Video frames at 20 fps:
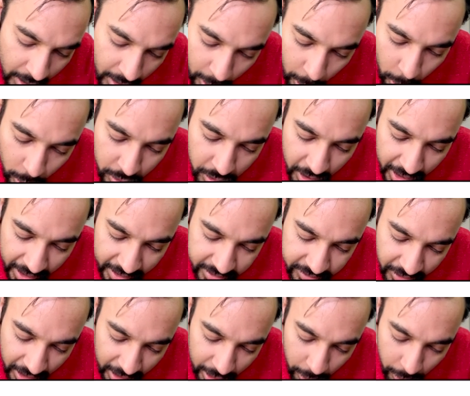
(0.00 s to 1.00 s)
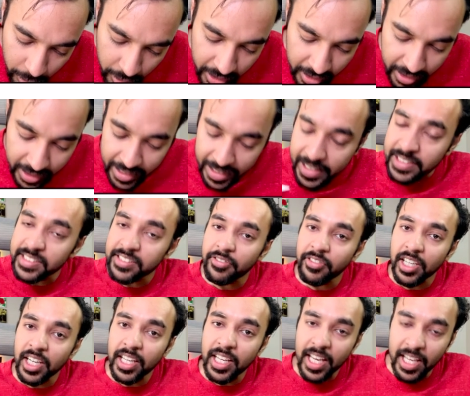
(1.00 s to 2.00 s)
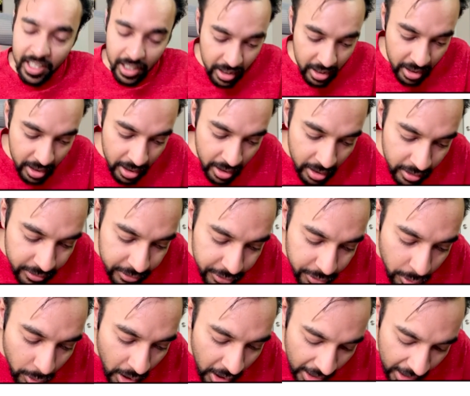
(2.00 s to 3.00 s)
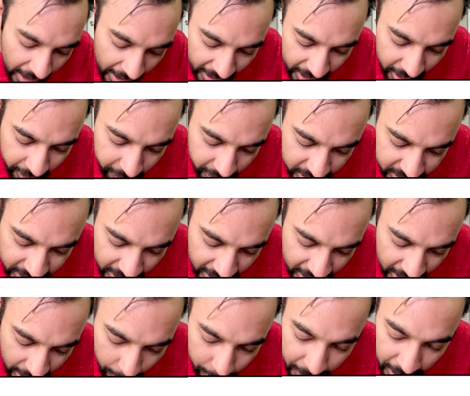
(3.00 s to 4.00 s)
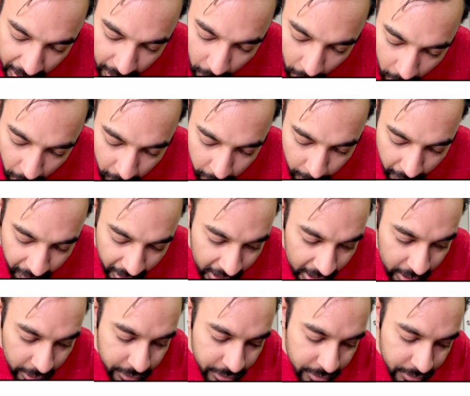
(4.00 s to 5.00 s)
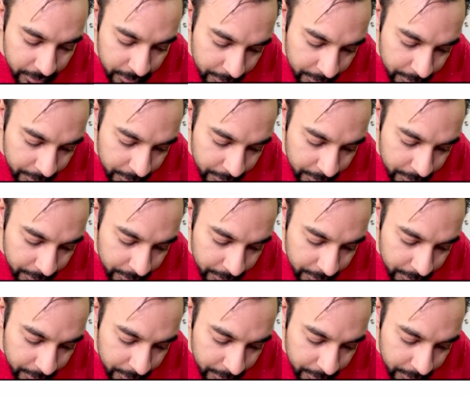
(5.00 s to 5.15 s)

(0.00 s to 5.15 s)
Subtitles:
Go to the next value. It is a 1 again. So I can once again update all of my values.